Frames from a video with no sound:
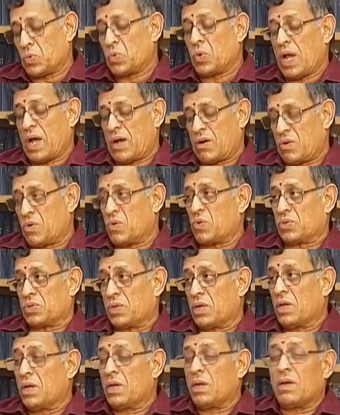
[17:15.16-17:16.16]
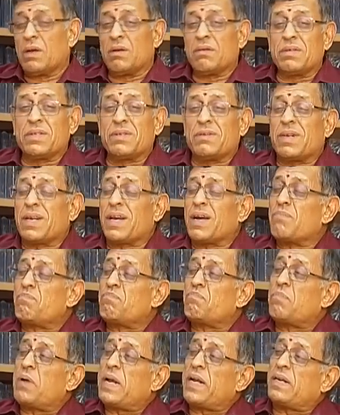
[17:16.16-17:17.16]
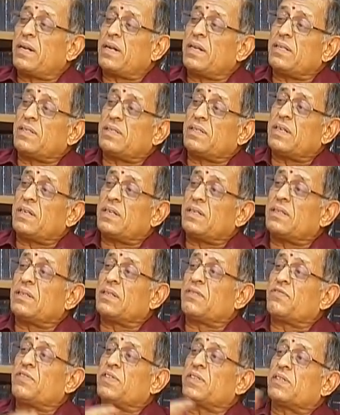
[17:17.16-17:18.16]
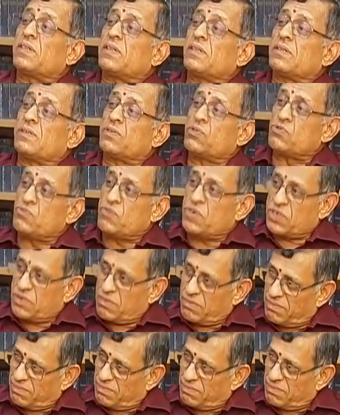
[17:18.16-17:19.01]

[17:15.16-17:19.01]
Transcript: 2 lakh crores, which will completely change the fiscal situation.